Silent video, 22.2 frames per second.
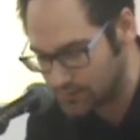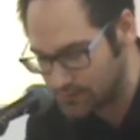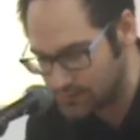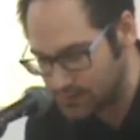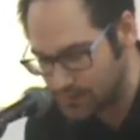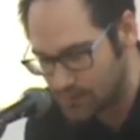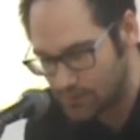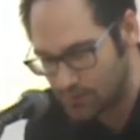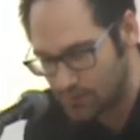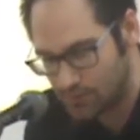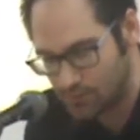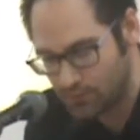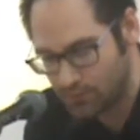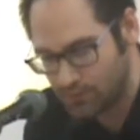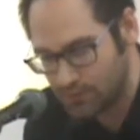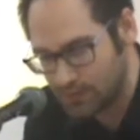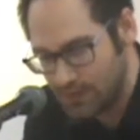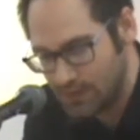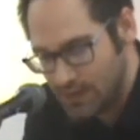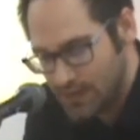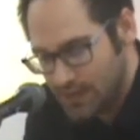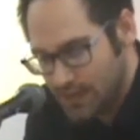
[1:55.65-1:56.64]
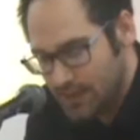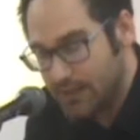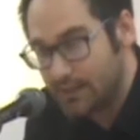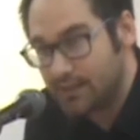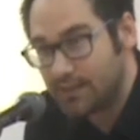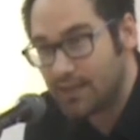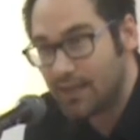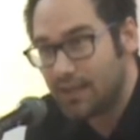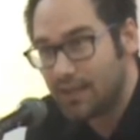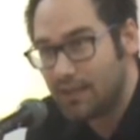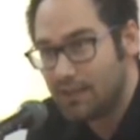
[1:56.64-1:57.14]
So
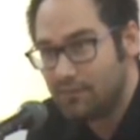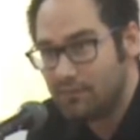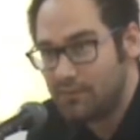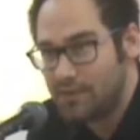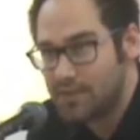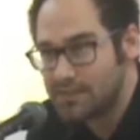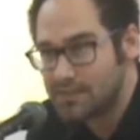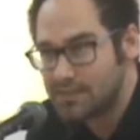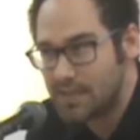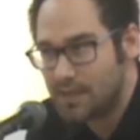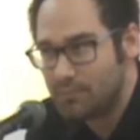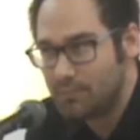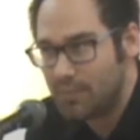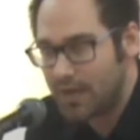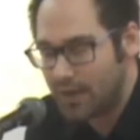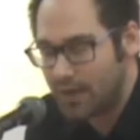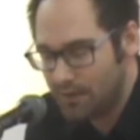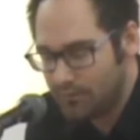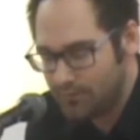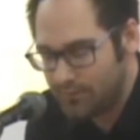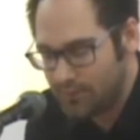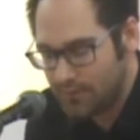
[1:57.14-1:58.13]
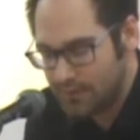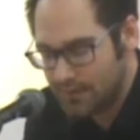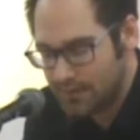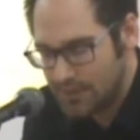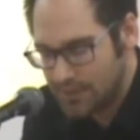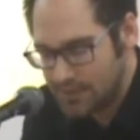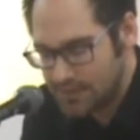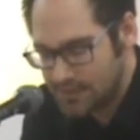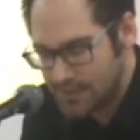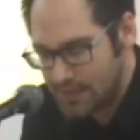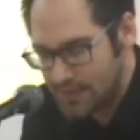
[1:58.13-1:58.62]
it can give us some relevant
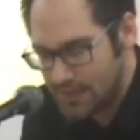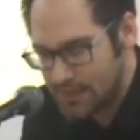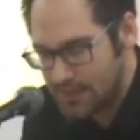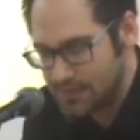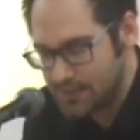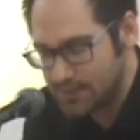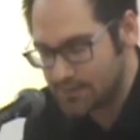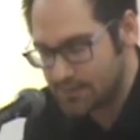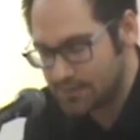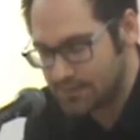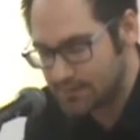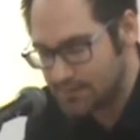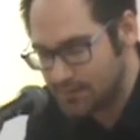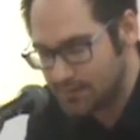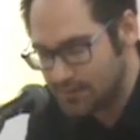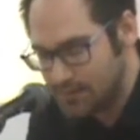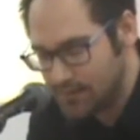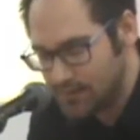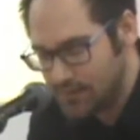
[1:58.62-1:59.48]
insights.